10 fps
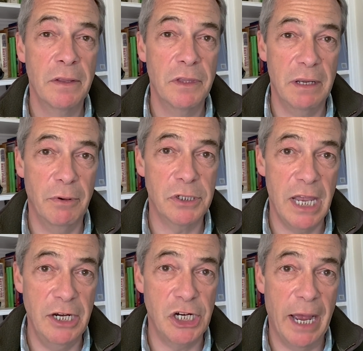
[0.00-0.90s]
that he wants
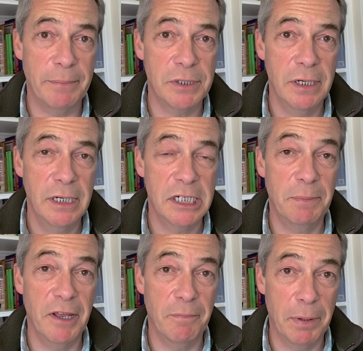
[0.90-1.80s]
hijabs to
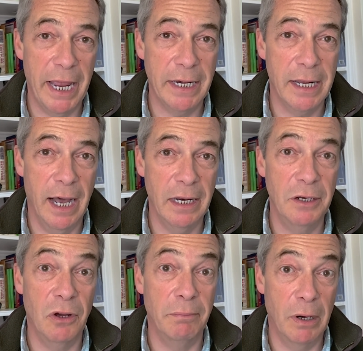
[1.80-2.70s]
be of plain colour,
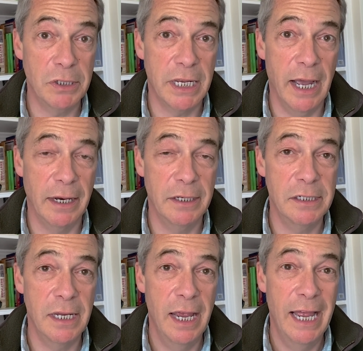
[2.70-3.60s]
not multicolours.